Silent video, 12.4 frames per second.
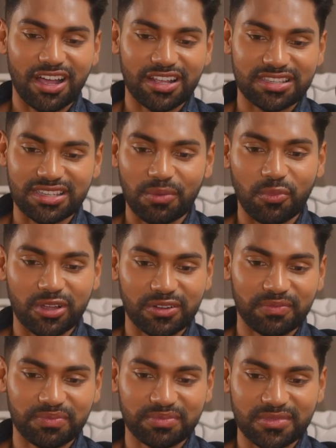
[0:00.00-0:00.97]

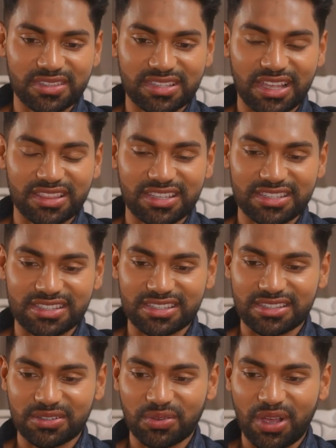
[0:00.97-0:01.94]
Someone said
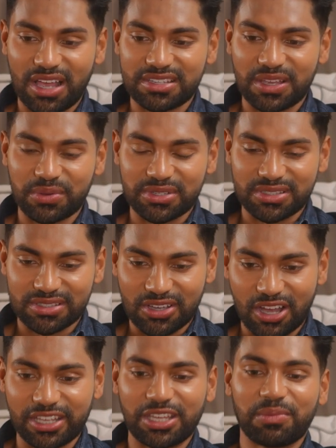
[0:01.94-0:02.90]
this as I was
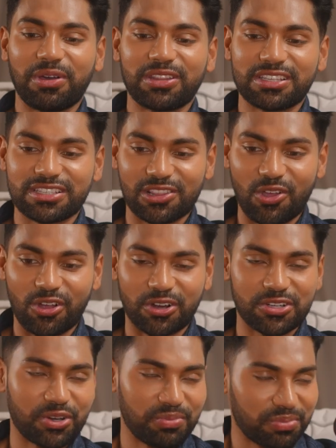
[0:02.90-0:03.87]
talking about this
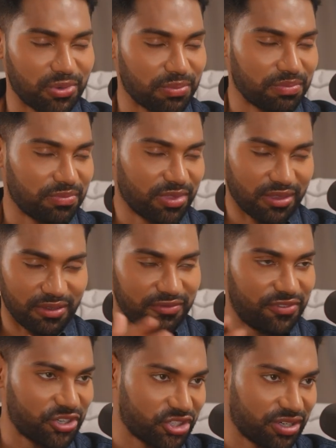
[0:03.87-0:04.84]
longer term
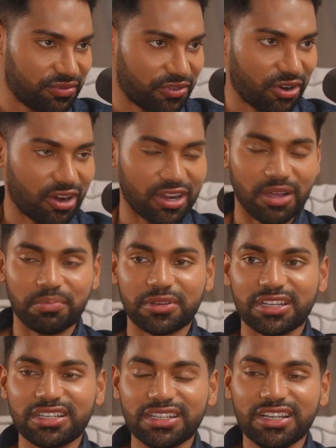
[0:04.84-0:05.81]
vision for our
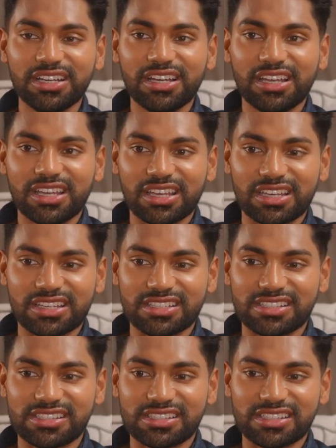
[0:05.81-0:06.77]
company
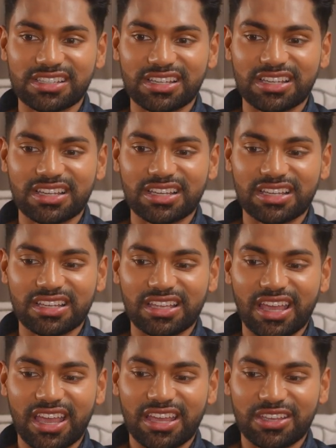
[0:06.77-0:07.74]
is,
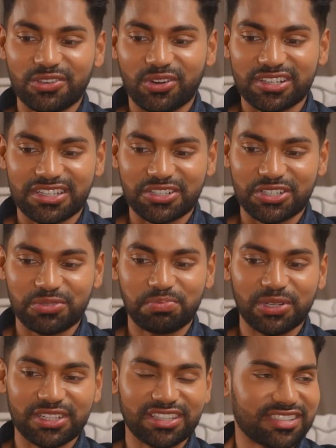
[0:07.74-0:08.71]
hey, you're essentially
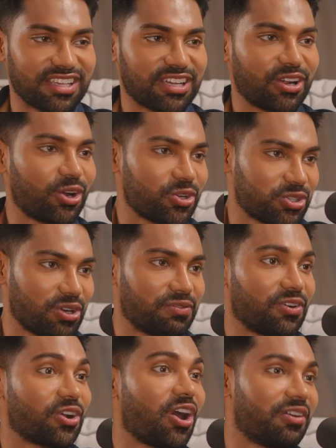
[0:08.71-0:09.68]
building this like cursor
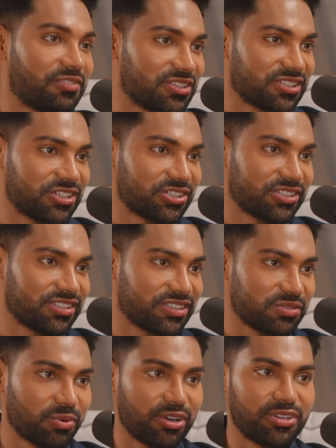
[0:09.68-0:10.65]
for
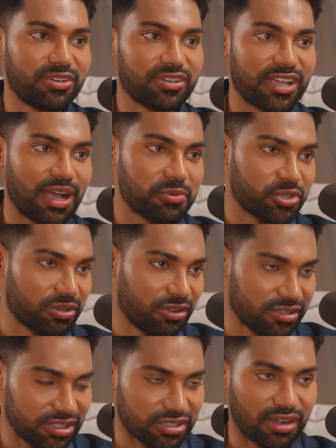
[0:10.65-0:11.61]
conversations, where you're capturing
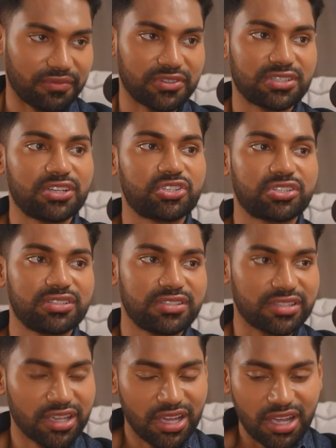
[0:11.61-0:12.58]
all these
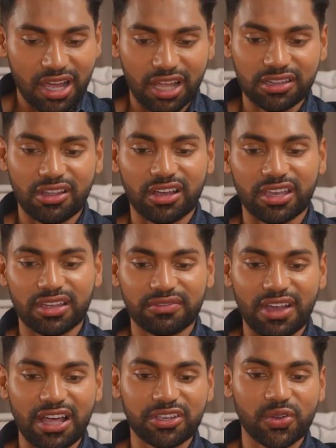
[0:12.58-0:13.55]
conversations, unlocking
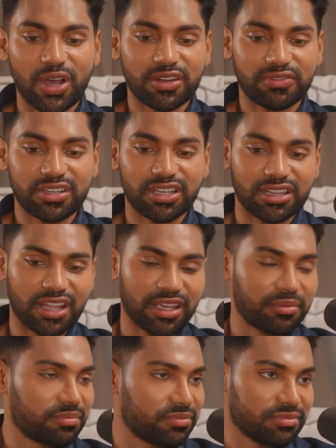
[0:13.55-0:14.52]
value out of it, and
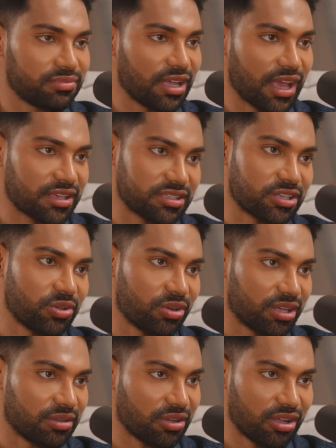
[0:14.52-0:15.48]
like
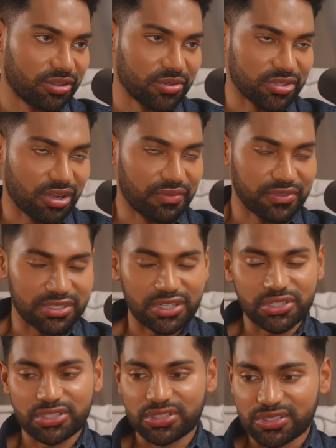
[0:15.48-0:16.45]
executing on those
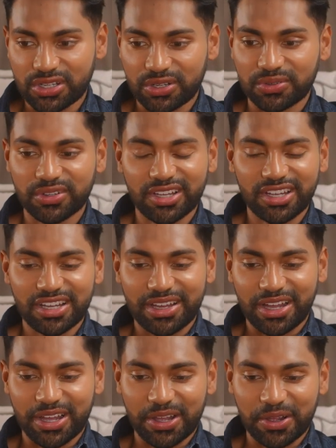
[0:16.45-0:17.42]
conversations. So,
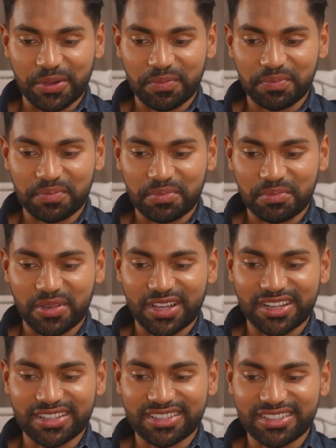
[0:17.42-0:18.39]

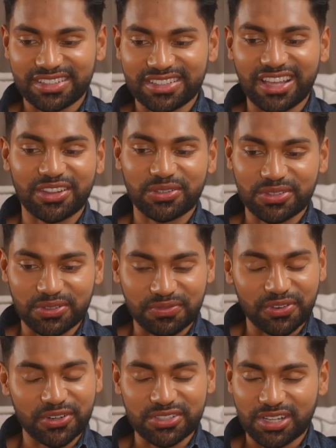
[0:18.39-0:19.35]
but yeah, the
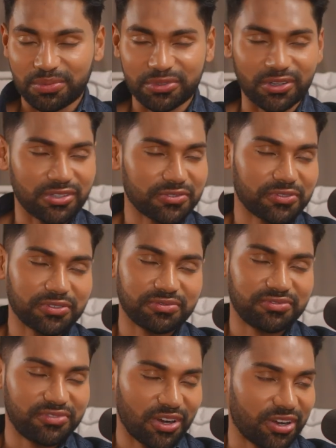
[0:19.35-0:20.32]
first couple of years were
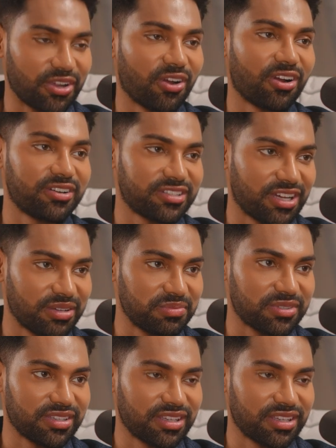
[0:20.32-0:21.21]
very hard times.